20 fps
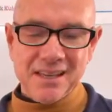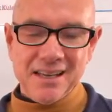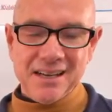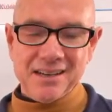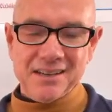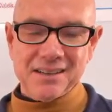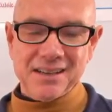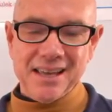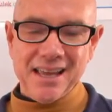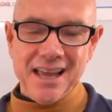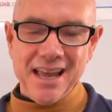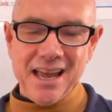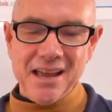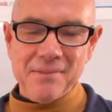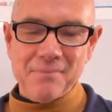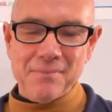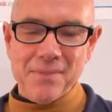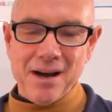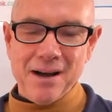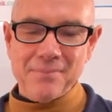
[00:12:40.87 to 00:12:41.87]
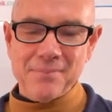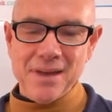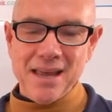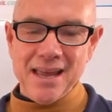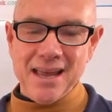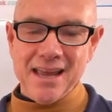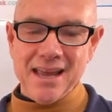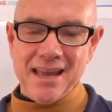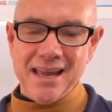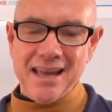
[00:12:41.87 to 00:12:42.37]
Okay,
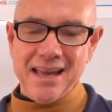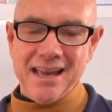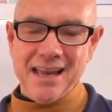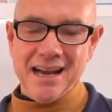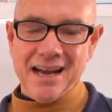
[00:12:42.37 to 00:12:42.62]
Mame,